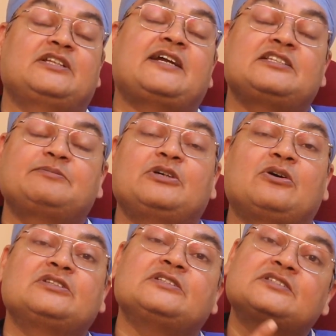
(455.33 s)
That is
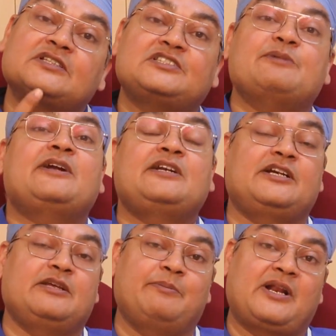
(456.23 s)
because it's a
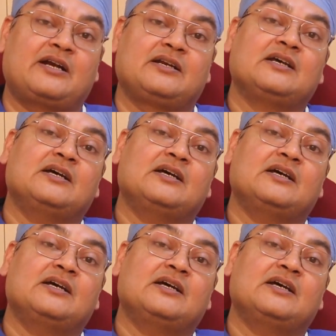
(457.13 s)
cemented implant.